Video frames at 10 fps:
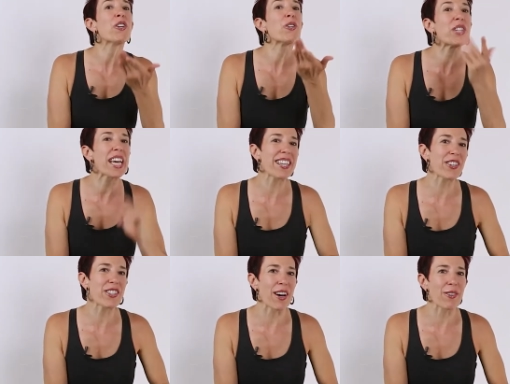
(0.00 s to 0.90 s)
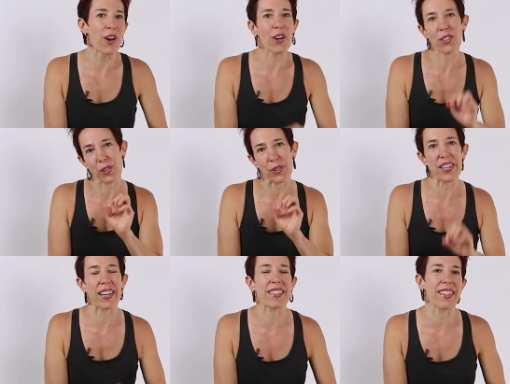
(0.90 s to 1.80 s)
to take your down dog to the
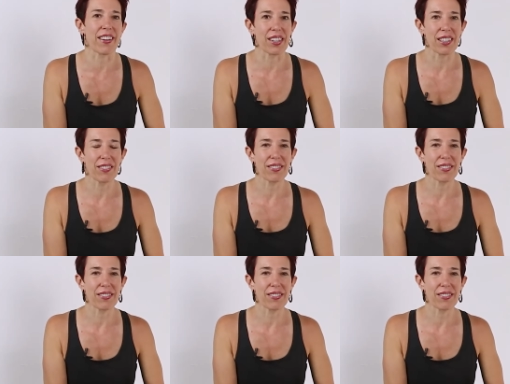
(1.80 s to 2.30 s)
next level.